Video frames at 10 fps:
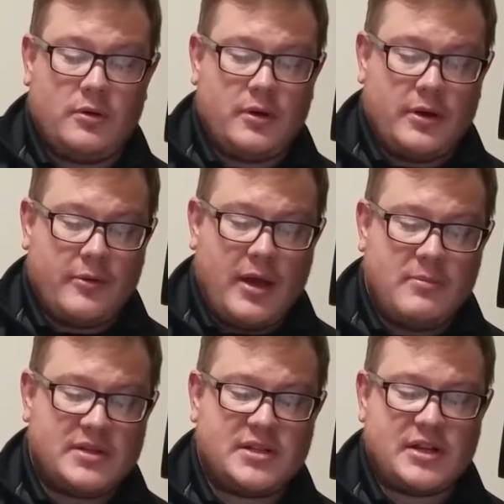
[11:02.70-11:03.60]
Okay,
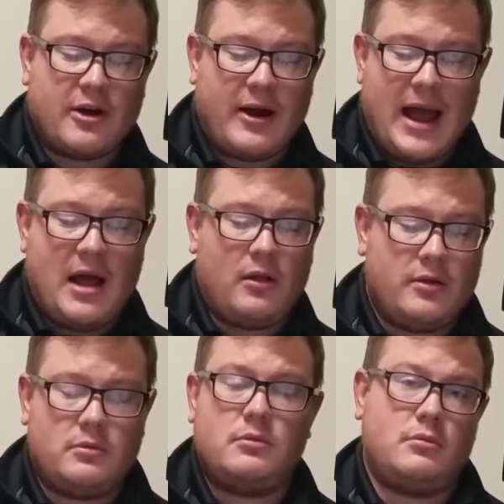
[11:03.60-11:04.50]
Miss Sarah
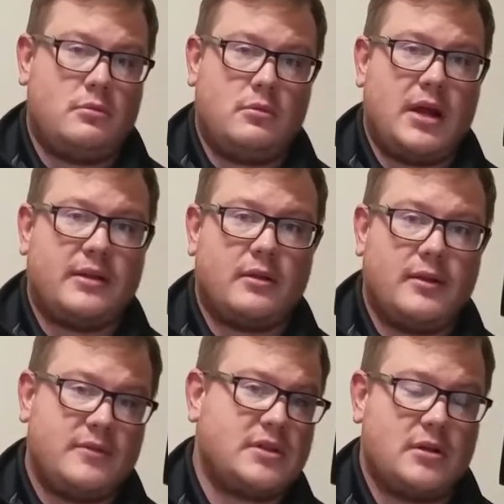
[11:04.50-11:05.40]
Allen at the
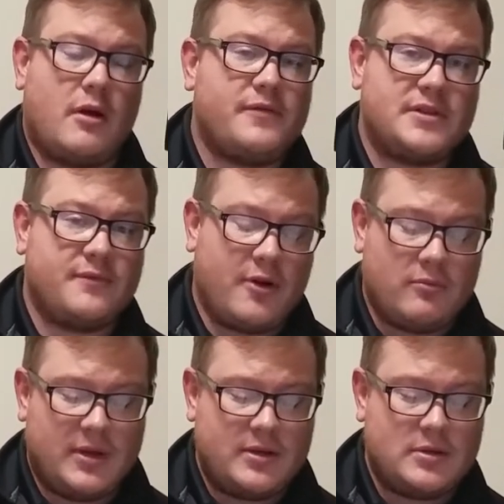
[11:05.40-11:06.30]
Livingston Office of
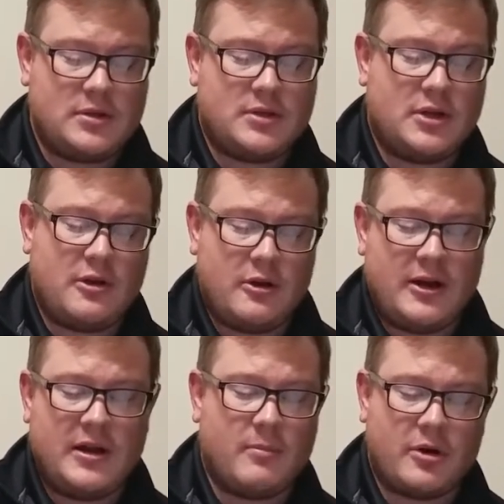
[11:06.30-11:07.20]
Homeland Security
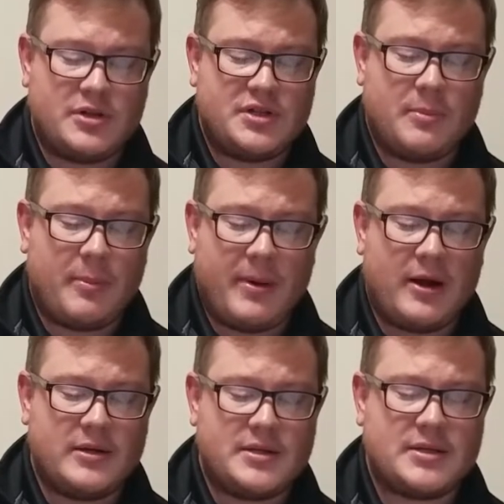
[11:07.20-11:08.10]
and Emergency
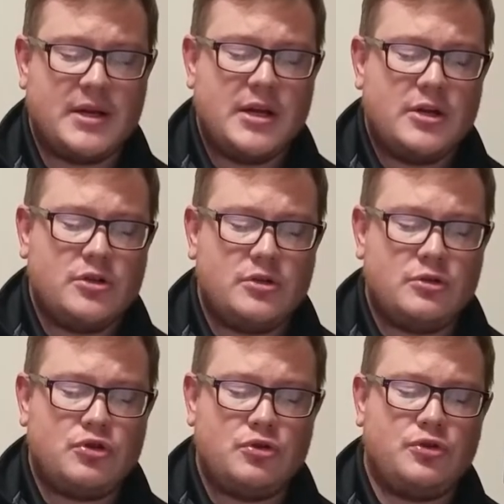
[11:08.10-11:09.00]
Preparedness,
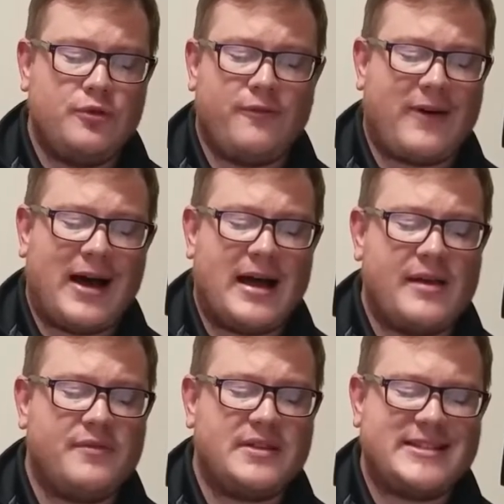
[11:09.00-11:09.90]

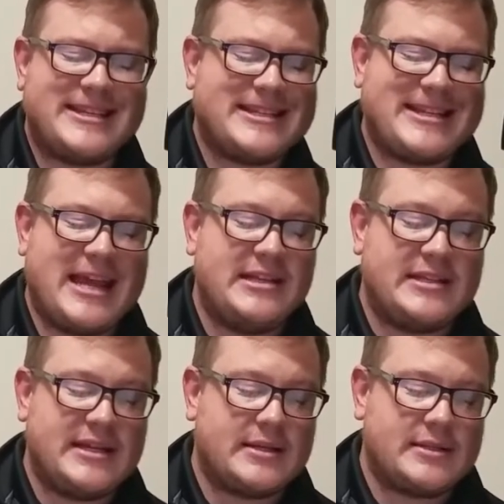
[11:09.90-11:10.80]

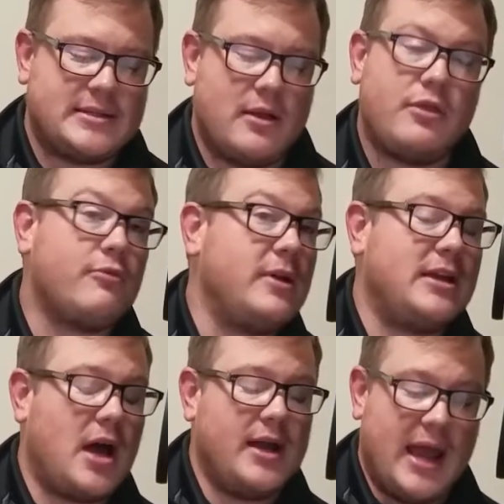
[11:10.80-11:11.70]

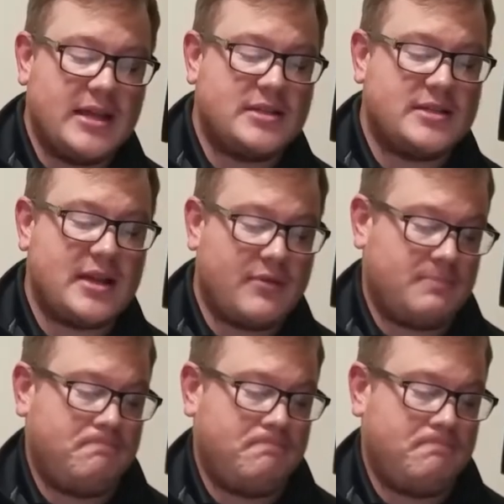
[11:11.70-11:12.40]
225-686-3987.